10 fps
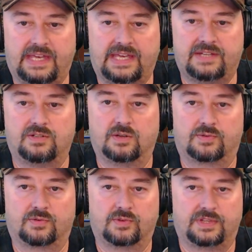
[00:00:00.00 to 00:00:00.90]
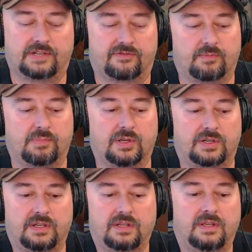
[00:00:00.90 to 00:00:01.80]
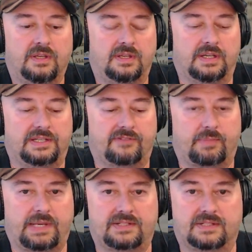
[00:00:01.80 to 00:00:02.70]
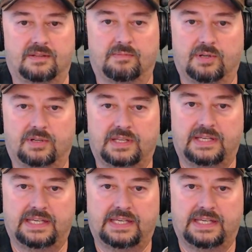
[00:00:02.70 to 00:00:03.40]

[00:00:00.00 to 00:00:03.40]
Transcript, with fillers: as you go through the different book, uh, different pages of the book.